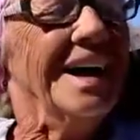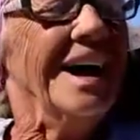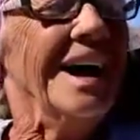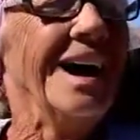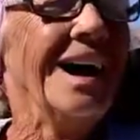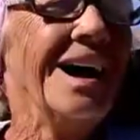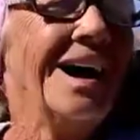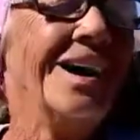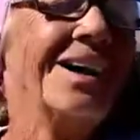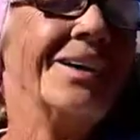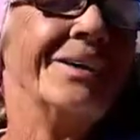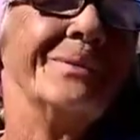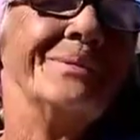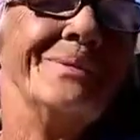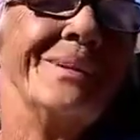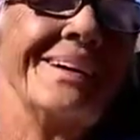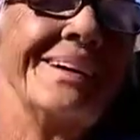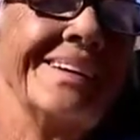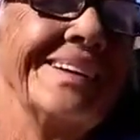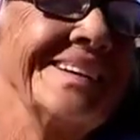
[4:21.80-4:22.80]
Oh,
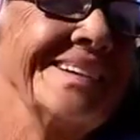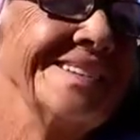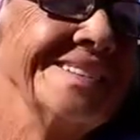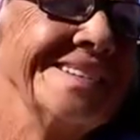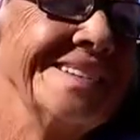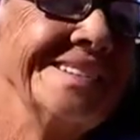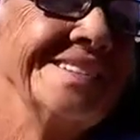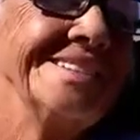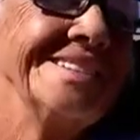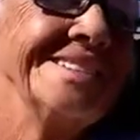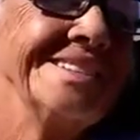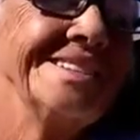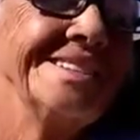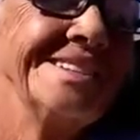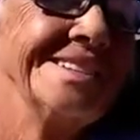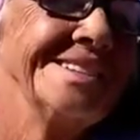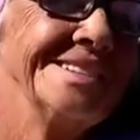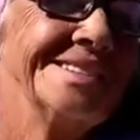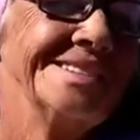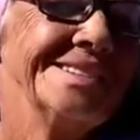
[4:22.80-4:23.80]
my goodness.
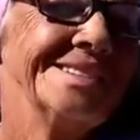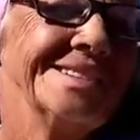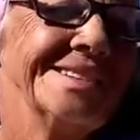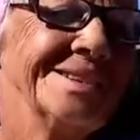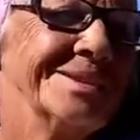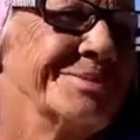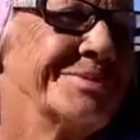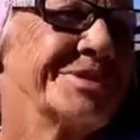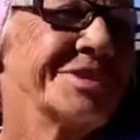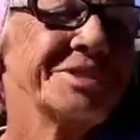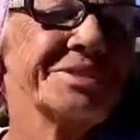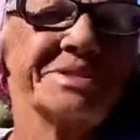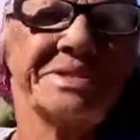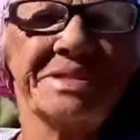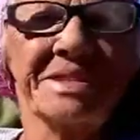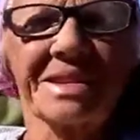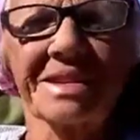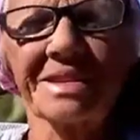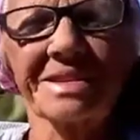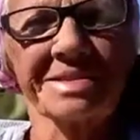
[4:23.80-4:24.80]
I'm so
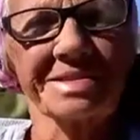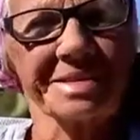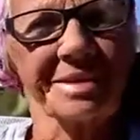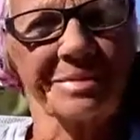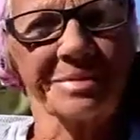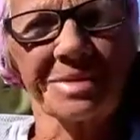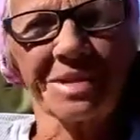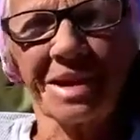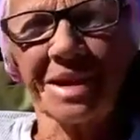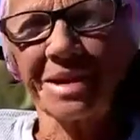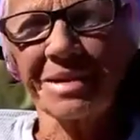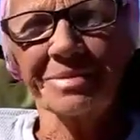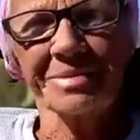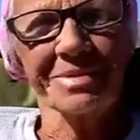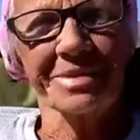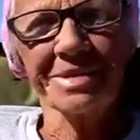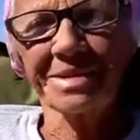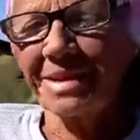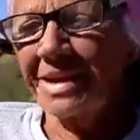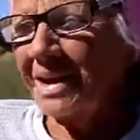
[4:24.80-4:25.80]
silly
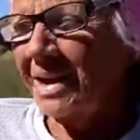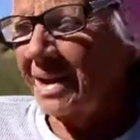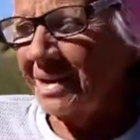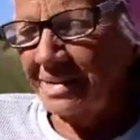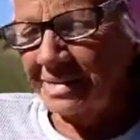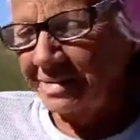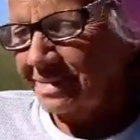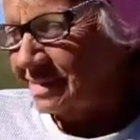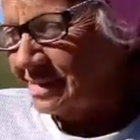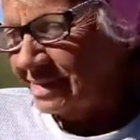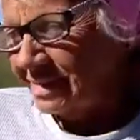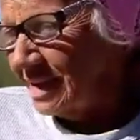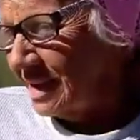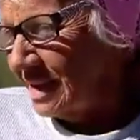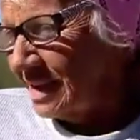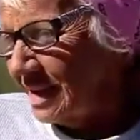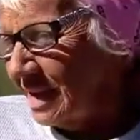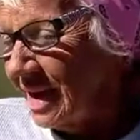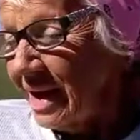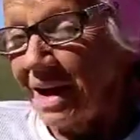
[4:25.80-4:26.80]
sometimes. I
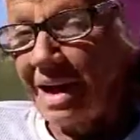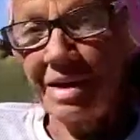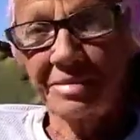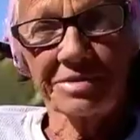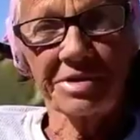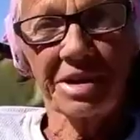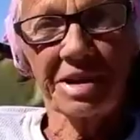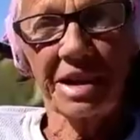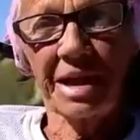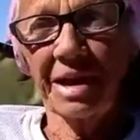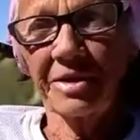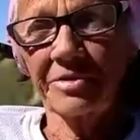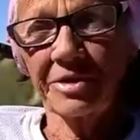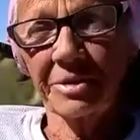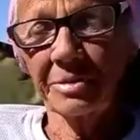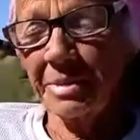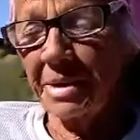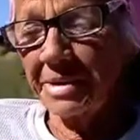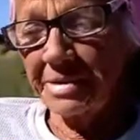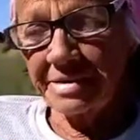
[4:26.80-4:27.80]
have to laugh
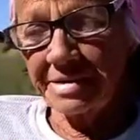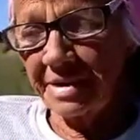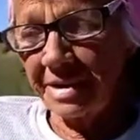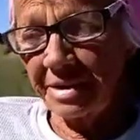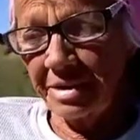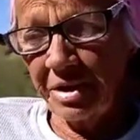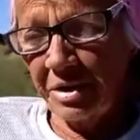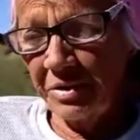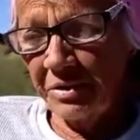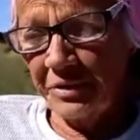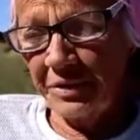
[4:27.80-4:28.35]
at myself.